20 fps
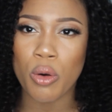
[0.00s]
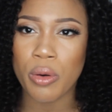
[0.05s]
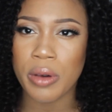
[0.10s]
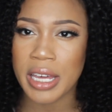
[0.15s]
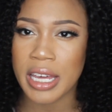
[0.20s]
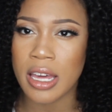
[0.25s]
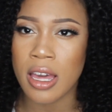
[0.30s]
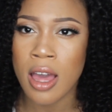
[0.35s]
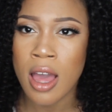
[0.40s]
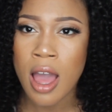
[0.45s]

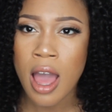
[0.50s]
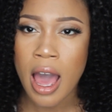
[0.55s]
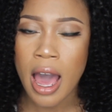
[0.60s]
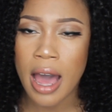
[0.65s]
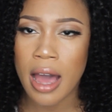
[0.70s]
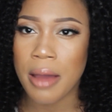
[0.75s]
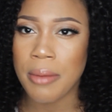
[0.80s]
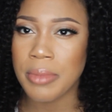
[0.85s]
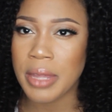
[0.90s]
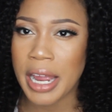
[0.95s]
quick
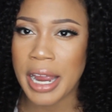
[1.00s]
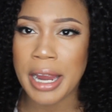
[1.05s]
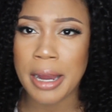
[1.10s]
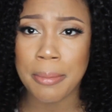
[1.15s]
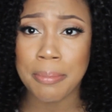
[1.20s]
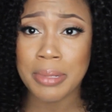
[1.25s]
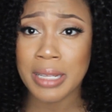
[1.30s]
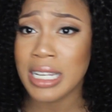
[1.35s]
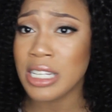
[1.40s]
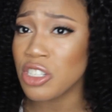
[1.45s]
um, the
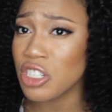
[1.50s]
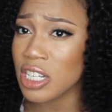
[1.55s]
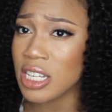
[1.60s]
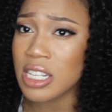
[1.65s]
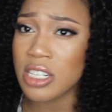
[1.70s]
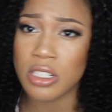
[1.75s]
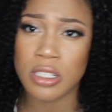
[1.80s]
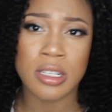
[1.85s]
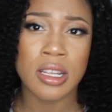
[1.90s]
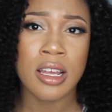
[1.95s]
hair
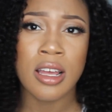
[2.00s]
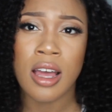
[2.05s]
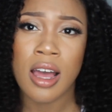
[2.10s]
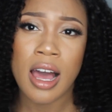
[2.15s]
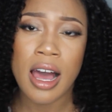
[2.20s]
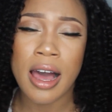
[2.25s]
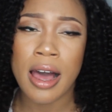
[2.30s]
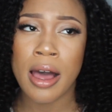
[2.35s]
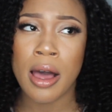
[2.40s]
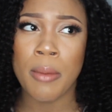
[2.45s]
bleaches
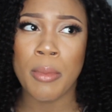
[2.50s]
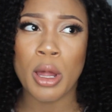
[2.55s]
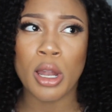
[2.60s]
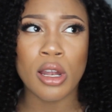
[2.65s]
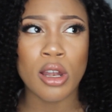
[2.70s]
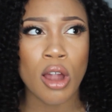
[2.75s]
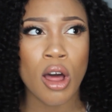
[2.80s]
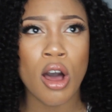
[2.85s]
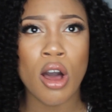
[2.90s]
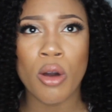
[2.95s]
um,
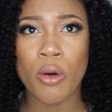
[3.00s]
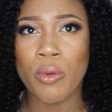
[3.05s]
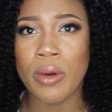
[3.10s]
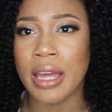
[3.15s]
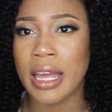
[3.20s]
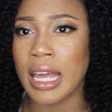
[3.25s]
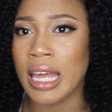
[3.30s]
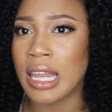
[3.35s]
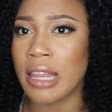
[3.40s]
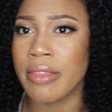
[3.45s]
along
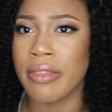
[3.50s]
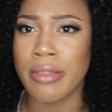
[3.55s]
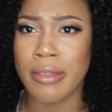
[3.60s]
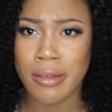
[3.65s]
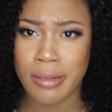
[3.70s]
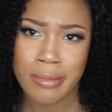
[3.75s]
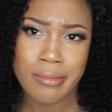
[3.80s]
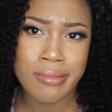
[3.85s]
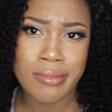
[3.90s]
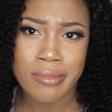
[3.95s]
with
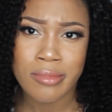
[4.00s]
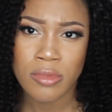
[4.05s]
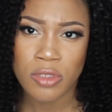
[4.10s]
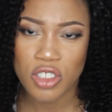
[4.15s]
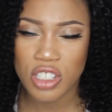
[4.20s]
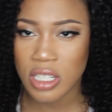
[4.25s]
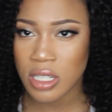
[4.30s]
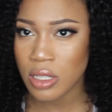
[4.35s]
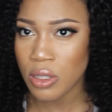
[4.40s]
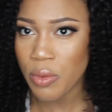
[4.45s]

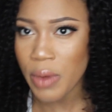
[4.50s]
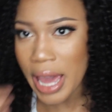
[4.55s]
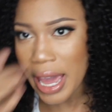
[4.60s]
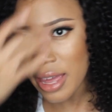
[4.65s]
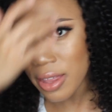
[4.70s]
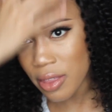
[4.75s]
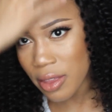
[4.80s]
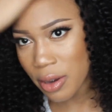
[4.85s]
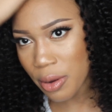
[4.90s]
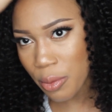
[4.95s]
just the
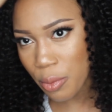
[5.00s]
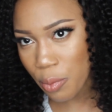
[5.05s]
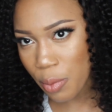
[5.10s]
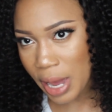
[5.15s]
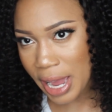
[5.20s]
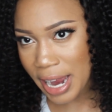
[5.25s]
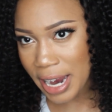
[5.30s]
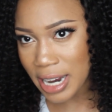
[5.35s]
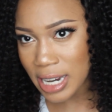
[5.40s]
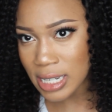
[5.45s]
way that it
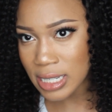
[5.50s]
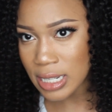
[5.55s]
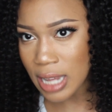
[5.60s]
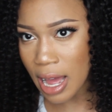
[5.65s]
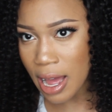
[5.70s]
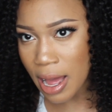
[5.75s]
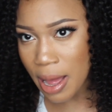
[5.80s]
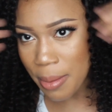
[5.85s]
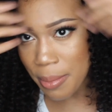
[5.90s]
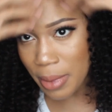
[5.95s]
wears
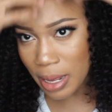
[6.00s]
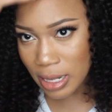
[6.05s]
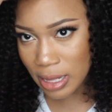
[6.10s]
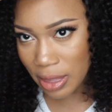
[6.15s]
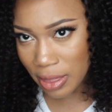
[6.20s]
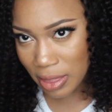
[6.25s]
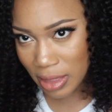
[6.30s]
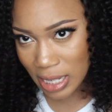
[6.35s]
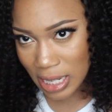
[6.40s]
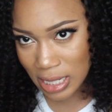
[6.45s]

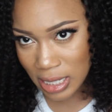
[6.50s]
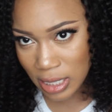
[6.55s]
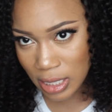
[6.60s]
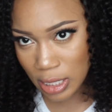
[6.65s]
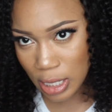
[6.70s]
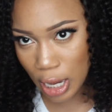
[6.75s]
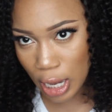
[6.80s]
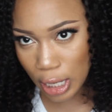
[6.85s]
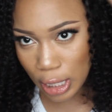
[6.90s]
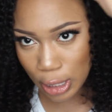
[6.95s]
um
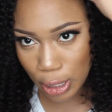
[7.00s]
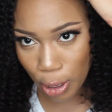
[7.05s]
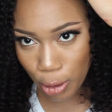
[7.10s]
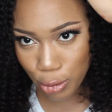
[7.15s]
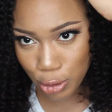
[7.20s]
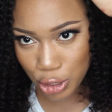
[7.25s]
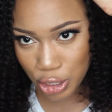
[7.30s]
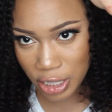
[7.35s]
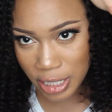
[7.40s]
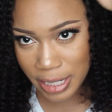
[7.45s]
this
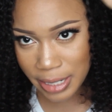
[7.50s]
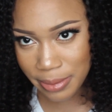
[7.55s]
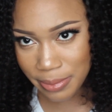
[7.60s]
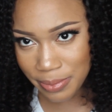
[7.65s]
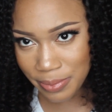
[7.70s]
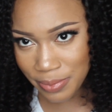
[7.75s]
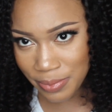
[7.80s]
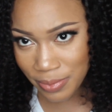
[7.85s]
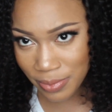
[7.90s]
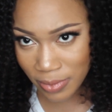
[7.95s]
closure
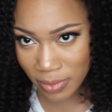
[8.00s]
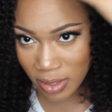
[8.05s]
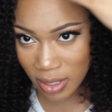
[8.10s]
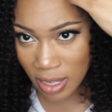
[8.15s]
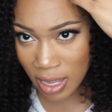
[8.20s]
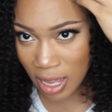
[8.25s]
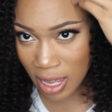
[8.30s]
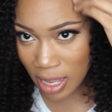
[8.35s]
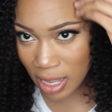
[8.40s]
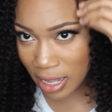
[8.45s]

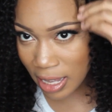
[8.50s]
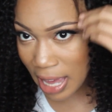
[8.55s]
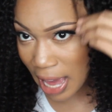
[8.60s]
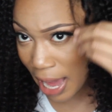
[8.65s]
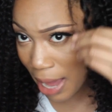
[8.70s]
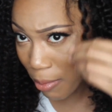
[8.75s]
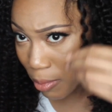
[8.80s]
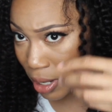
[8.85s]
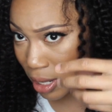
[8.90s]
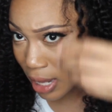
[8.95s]

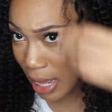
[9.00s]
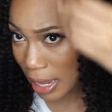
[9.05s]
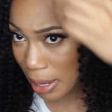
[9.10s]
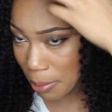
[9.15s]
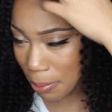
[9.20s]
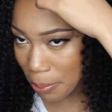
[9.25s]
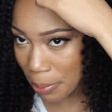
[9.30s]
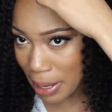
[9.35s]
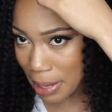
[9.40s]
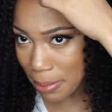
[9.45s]
came with
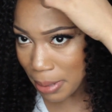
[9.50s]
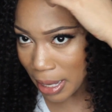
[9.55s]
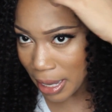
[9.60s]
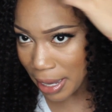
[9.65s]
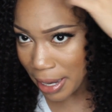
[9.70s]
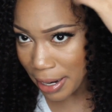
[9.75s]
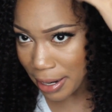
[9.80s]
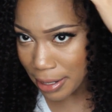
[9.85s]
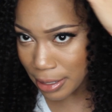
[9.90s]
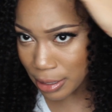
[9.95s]
like baby
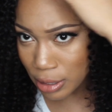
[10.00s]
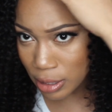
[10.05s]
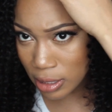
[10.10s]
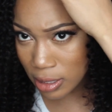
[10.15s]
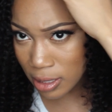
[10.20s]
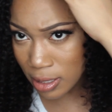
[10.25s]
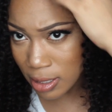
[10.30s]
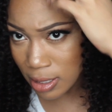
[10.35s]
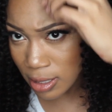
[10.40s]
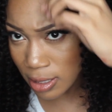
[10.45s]

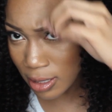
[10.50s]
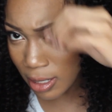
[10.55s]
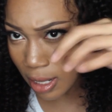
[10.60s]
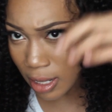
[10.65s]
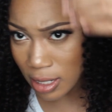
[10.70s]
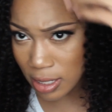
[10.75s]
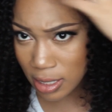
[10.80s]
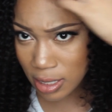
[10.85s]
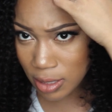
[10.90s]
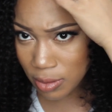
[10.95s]
hairs
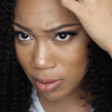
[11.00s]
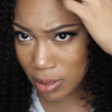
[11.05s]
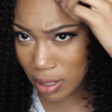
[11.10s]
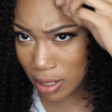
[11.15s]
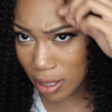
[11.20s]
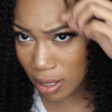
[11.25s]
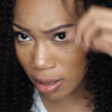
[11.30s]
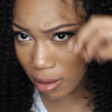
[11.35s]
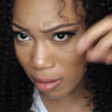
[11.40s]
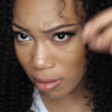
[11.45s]
so this is
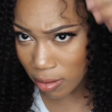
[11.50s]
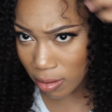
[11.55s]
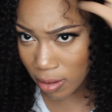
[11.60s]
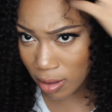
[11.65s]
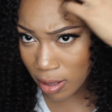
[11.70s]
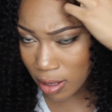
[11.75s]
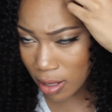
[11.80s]
really cute